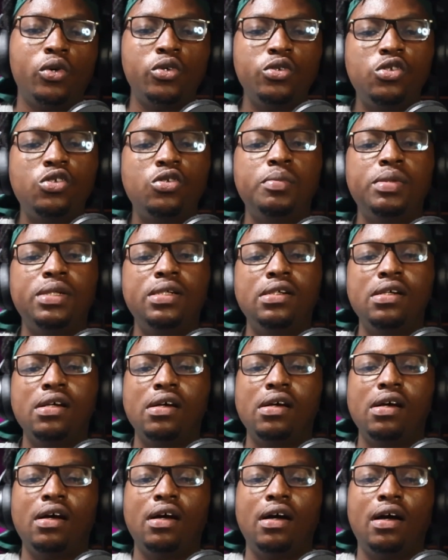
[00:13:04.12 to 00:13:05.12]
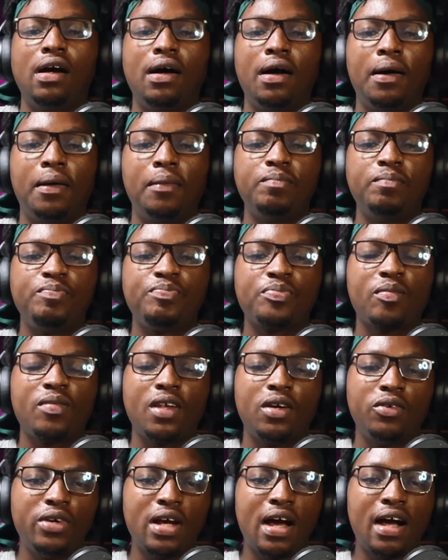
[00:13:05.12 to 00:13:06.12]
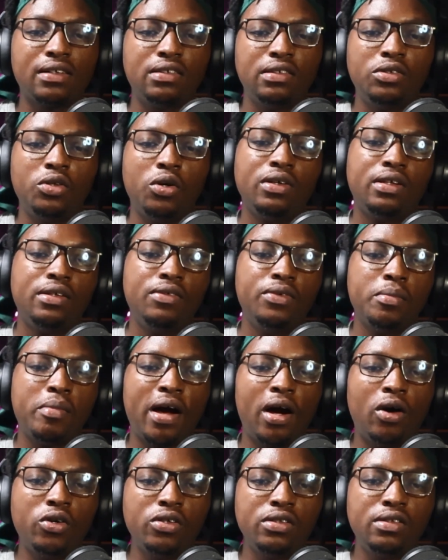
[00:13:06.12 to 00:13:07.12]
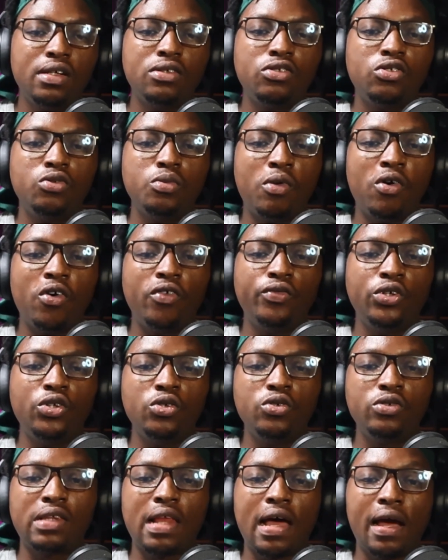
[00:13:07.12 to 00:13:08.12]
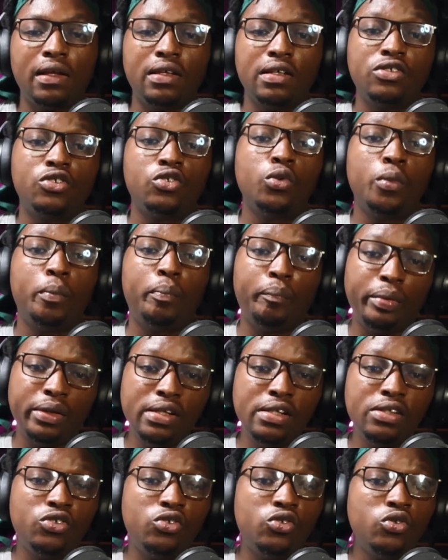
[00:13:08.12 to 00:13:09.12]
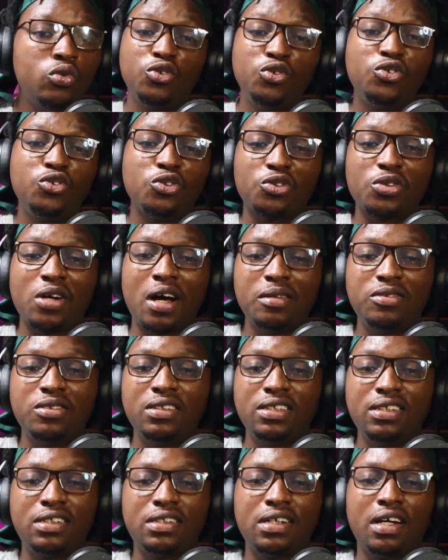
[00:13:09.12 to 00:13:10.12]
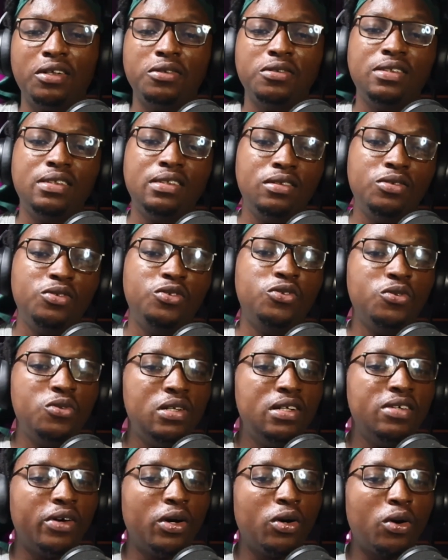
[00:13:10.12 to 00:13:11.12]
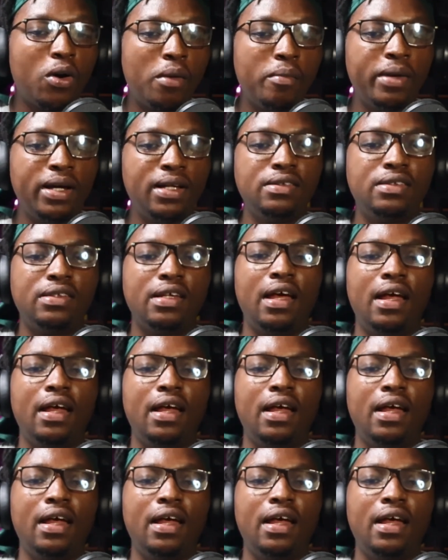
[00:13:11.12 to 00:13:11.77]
going to be reacting or giving my hot takes to more videos like this. So please do subscribe to this channel. Do leave a comment.